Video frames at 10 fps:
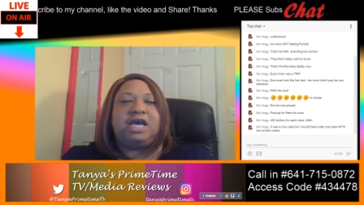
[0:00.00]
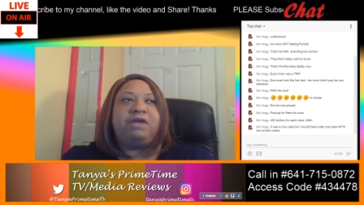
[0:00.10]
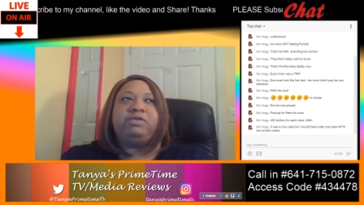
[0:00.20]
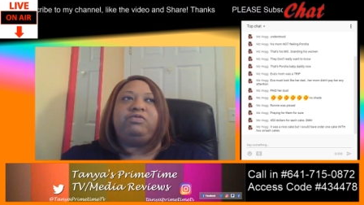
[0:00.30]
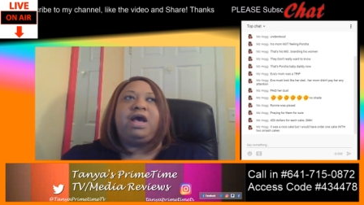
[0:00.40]

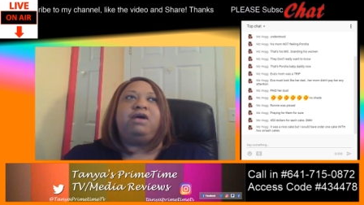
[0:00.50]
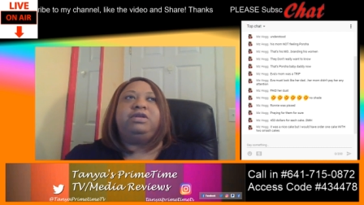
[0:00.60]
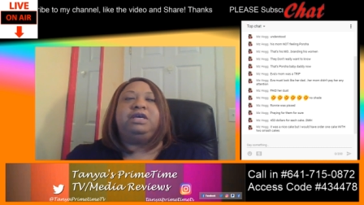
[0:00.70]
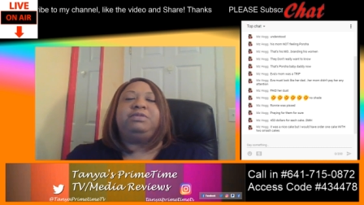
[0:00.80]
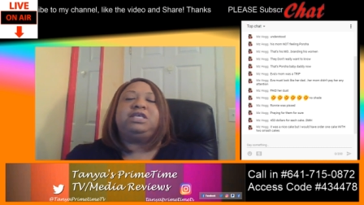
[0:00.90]
I
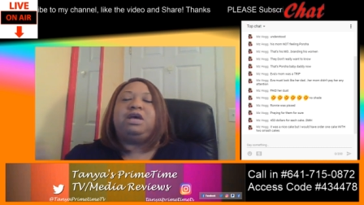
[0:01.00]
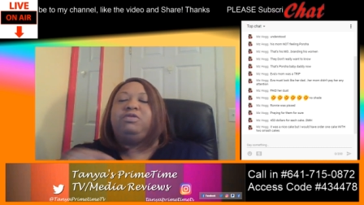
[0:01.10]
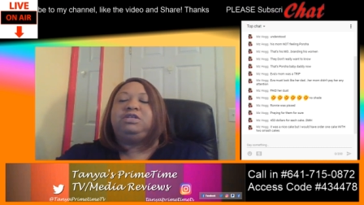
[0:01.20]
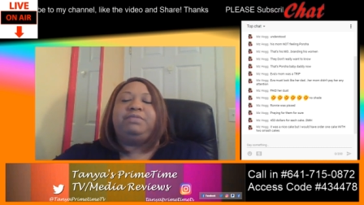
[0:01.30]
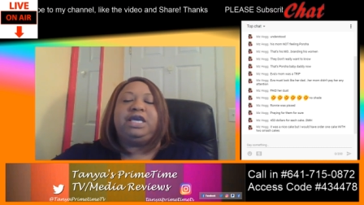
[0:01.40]
rewound it because I
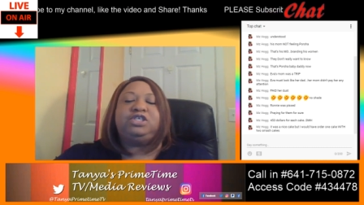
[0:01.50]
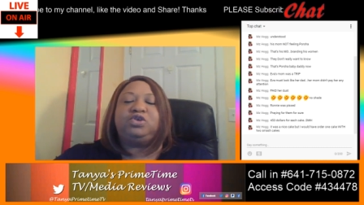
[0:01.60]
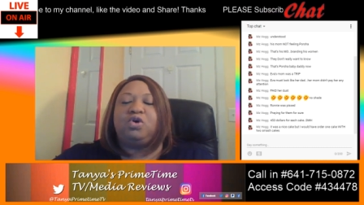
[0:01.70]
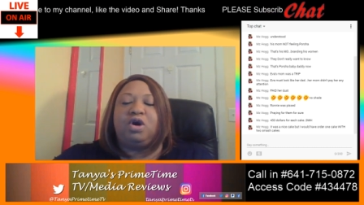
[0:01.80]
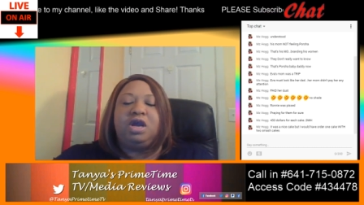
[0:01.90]
wanted to make
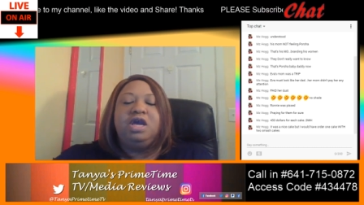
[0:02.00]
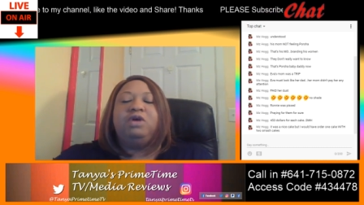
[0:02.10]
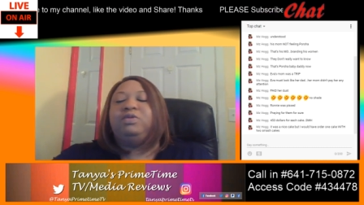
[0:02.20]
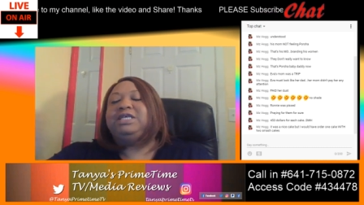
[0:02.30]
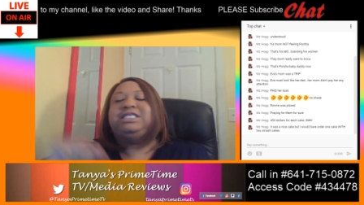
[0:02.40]
sure
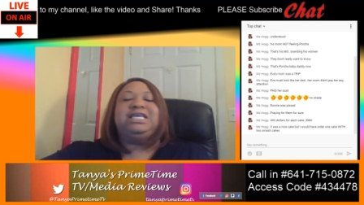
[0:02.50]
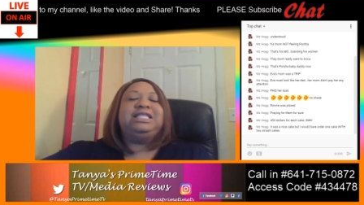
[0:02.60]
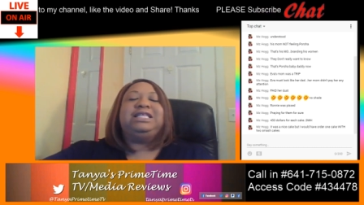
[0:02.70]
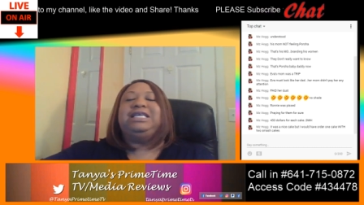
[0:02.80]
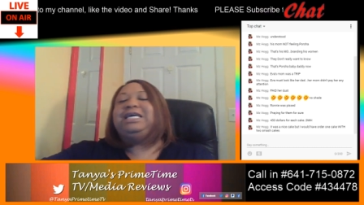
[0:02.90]
what
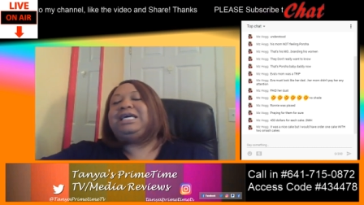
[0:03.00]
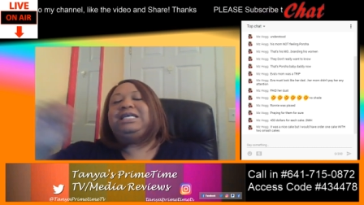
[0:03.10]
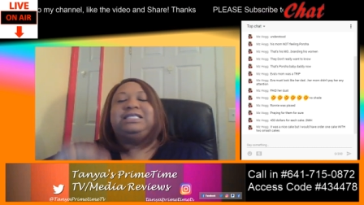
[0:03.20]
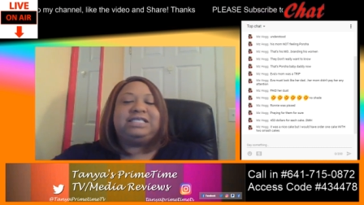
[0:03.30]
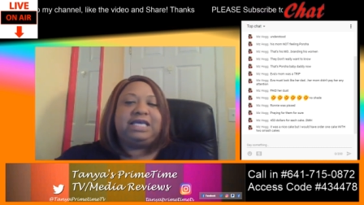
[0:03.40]

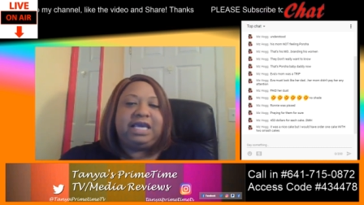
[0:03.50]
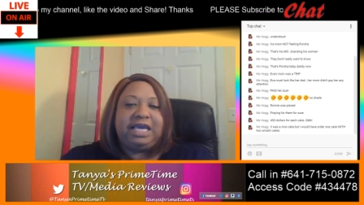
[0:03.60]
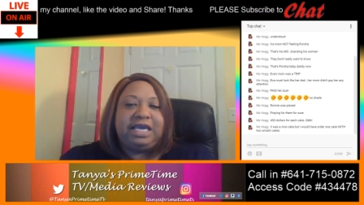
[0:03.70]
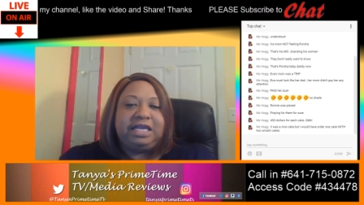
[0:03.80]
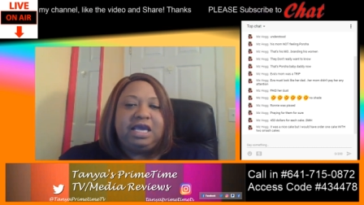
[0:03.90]
Cynthia
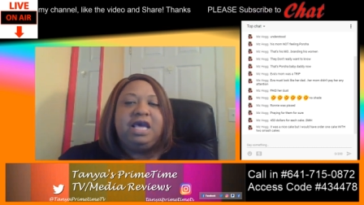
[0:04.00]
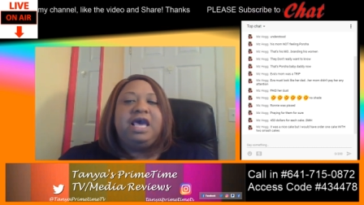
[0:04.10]
said.